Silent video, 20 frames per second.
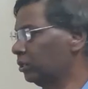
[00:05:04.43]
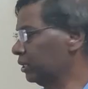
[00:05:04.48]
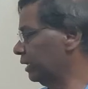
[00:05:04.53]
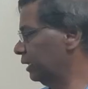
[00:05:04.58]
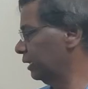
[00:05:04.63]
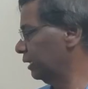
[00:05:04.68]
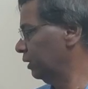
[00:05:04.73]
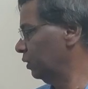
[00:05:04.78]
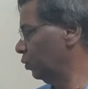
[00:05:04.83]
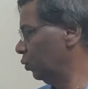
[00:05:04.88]
you are
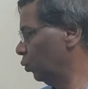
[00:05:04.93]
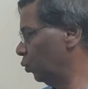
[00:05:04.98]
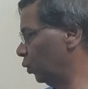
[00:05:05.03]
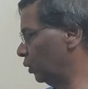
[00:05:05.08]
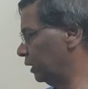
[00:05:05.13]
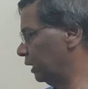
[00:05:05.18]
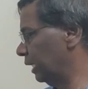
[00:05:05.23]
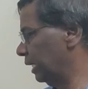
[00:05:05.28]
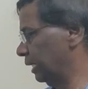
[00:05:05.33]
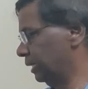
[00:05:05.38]
getting
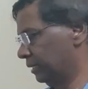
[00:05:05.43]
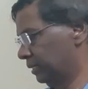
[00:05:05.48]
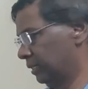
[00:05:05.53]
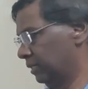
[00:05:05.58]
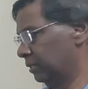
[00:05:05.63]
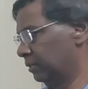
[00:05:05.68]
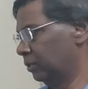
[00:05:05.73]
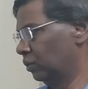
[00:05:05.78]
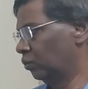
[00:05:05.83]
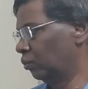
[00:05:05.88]
1 lakh.
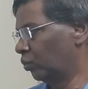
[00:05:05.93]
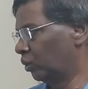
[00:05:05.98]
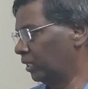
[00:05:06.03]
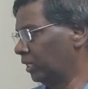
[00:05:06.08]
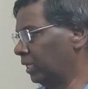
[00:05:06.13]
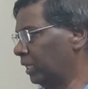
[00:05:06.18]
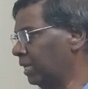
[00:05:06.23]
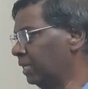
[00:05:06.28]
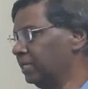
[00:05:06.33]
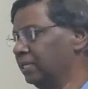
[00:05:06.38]
So
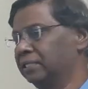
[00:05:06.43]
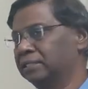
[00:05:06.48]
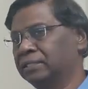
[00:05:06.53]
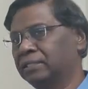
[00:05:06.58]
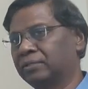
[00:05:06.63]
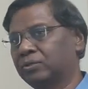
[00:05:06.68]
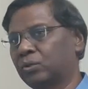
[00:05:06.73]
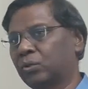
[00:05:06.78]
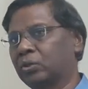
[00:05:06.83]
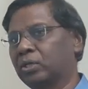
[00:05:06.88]
1 lakh is
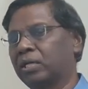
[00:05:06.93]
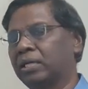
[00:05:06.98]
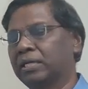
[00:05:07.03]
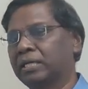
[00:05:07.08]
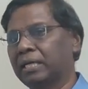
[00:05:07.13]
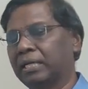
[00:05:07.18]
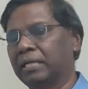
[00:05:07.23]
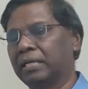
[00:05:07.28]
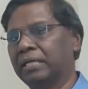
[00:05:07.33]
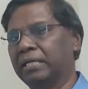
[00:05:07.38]
the
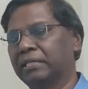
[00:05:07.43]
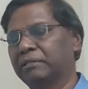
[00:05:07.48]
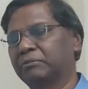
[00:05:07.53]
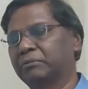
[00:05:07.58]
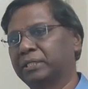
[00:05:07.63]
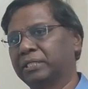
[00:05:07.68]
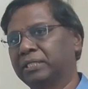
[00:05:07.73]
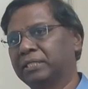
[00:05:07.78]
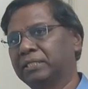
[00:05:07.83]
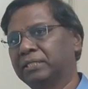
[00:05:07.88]
total current
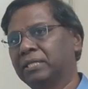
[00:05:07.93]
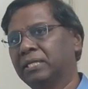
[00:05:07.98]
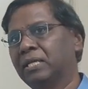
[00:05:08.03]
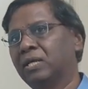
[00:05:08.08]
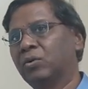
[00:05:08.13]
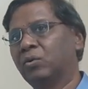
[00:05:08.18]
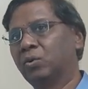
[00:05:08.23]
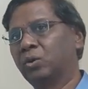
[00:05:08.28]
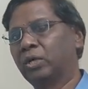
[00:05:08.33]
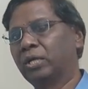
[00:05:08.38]
liabilities.
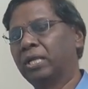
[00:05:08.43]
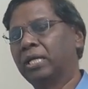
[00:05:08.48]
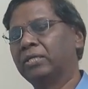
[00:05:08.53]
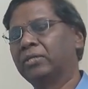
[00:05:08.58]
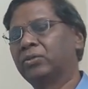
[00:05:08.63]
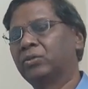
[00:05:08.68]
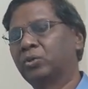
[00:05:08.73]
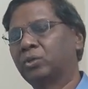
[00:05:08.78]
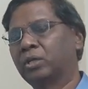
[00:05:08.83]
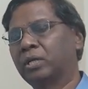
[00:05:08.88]
1
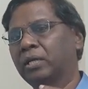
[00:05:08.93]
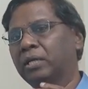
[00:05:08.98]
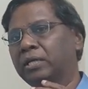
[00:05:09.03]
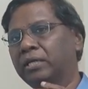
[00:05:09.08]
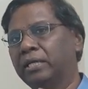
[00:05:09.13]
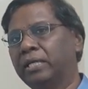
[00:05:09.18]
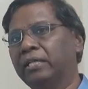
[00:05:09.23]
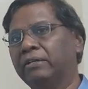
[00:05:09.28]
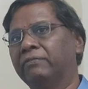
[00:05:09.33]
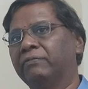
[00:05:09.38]
lakh total
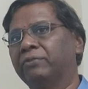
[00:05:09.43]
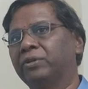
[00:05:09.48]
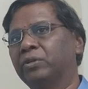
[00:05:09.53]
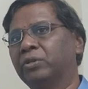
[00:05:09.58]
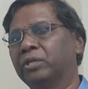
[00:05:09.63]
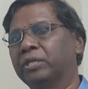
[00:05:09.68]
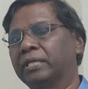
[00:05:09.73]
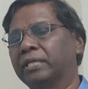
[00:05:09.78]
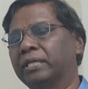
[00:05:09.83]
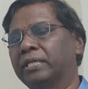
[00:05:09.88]
relief
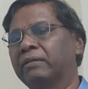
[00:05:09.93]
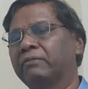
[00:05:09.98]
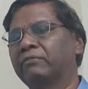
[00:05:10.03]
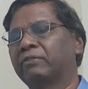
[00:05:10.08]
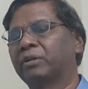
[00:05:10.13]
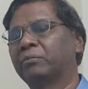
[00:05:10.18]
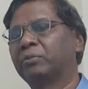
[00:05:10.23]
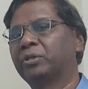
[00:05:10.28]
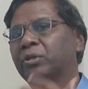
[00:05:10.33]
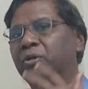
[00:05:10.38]
you are getting
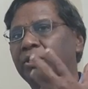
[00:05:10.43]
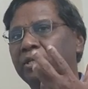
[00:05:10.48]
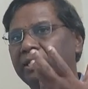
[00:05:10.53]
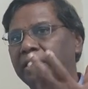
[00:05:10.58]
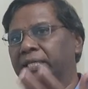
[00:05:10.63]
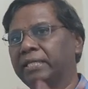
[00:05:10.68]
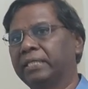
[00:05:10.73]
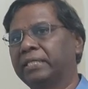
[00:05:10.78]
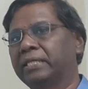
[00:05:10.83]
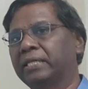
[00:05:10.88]
from your
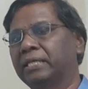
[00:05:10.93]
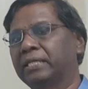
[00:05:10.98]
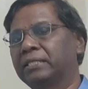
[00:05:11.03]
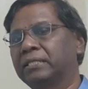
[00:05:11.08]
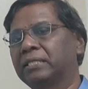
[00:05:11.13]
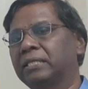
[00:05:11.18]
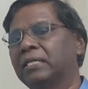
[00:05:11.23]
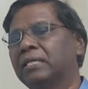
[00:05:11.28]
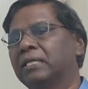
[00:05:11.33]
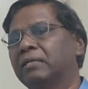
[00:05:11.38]

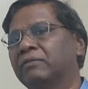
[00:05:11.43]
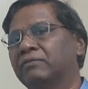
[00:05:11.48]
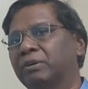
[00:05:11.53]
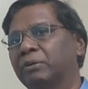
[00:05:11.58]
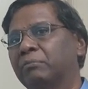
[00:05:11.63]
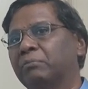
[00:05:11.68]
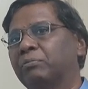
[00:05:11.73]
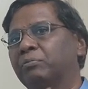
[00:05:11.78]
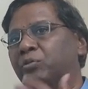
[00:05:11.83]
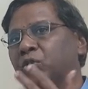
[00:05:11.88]
creditors
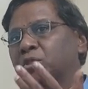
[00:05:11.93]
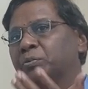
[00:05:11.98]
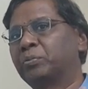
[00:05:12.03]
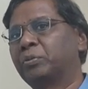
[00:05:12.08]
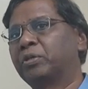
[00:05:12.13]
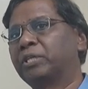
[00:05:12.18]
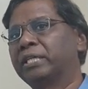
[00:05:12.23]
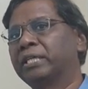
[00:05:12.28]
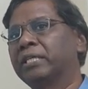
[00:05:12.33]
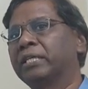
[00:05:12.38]
from
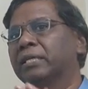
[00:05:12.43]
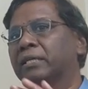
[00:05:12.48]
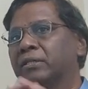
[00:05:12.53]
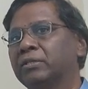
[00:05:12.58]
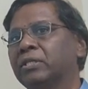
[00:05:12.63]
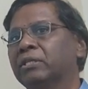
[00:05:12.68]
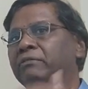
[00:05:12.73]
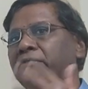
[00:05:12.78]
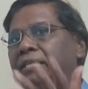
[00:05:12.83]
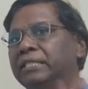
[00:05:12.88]
postponing
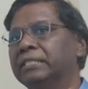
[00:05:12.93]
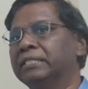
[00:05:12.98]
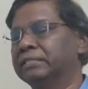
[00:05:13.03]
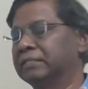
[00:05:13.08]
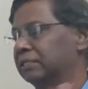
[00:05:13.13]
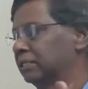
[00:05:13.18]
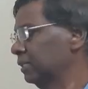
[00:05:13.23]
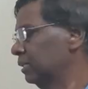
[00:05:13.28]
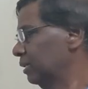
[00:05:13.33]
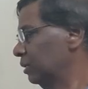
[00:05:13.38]
the
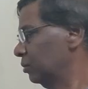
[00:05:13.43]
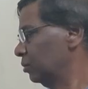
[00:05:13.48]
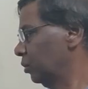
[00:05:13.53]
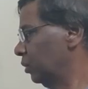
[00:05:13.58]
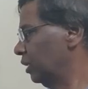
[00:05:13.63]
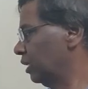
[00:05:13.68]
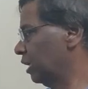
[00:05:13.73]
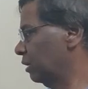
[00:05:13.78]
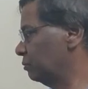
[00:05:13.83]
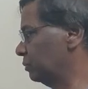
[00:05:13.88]
wages.
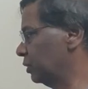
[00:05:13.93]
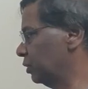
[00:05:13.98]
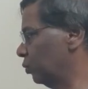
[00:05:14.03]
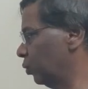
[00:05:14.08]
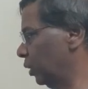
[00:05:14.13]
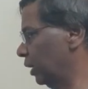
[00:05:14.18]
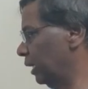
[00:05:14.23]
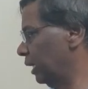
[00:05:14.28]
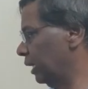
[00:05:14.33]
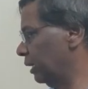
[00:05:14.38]
So it comes to
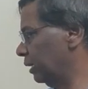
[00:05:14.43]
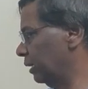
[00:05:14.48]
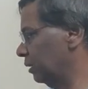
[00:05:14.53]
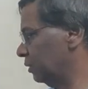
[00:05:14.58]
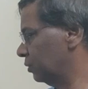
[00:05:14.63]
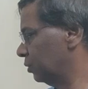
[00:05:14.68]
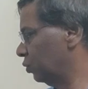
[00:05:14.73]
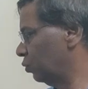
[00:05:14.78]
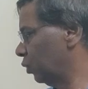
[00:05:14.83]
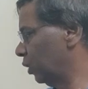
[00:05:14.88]
1 lakh.
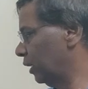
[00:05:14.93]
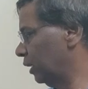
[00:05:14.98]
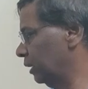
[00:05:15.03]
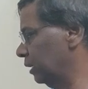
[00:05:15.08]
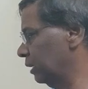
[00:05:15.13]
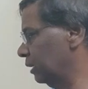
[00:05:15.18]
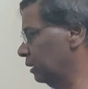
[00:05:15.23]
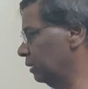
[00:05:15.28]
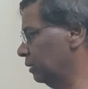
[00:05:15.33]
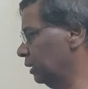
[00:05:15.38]
So what
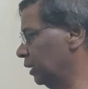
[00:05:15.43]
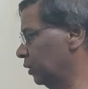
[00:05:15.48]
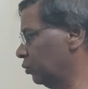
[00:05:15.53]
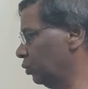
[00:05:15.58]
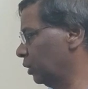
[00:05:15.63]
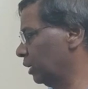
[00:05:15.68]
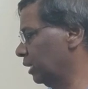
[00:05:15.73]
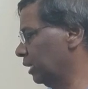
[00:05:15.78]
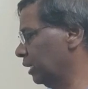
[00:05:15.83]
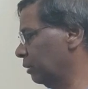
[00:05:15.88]
is the net
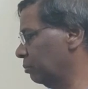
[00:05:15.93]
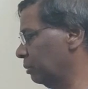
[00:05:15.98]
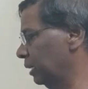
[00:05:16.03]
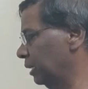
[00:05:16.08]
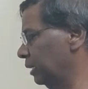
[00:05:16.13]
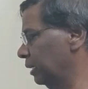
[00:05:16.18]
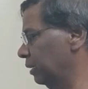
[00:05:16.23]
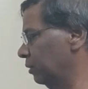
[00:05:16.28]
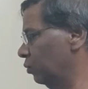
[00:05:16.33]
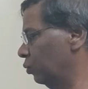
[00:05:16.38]
working
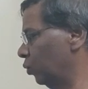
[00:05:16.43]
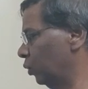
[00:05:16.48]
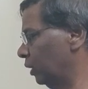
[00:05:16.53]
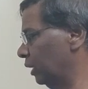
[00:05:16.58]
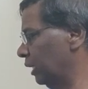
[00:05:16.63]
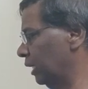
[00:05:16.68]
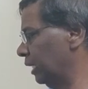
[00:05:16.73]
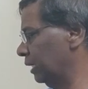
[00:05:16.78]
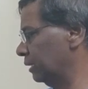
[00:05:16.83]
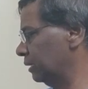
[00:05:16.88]
capital here?
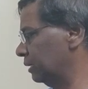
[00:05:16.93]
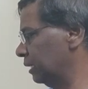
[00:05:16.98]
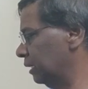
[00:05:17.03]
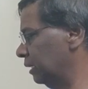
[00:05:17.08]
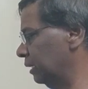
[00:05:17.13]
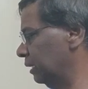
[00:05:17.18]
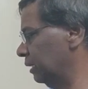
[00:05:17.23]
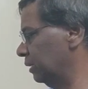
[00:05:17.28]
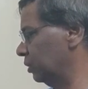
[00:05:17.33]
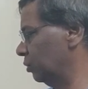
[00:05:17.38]
1 lakh
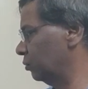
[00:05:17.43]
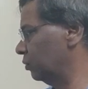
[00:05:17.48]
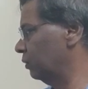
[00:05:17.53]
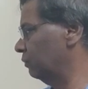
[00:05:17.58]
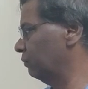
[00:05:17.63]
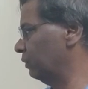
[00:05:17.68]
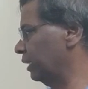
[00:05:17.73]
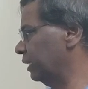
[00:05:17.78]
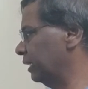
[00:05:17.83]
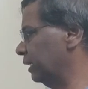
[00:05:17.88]

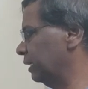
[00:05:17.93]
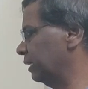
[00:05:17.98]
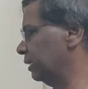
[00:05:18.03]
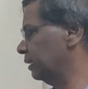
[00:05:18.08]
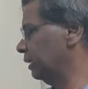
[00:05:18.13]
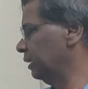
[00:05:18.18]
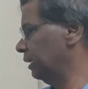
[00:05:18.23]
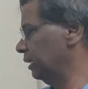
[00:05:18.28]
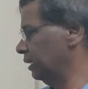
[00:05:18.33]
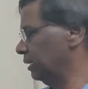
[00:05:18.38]

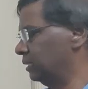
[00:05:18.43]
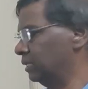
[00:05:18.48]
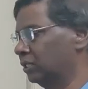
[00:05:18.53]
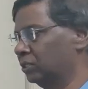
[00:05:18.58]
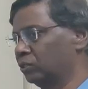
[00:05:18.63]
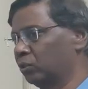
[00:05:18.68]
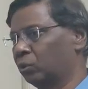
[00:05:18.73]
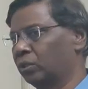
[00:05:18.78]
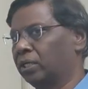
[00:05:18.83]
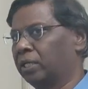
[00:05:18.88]
39,583 is
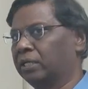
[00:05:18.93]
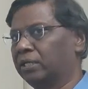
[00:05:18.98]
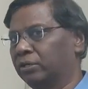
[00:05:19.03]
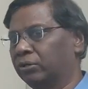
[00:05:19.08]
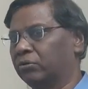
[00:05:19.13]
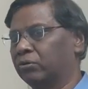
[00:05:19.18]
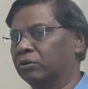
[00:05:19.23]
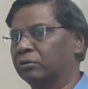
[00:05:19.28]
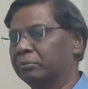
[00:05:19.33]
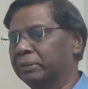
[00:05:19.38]
the total
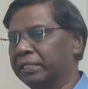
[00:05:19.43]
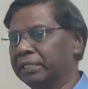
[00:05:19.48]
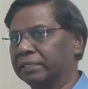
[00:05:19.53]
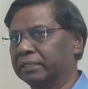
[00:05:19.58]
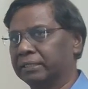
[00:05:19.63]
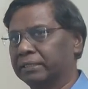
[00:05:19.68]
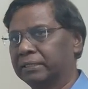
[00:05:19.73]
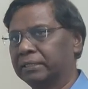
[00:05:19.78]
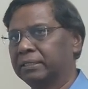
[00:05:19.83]
requirement.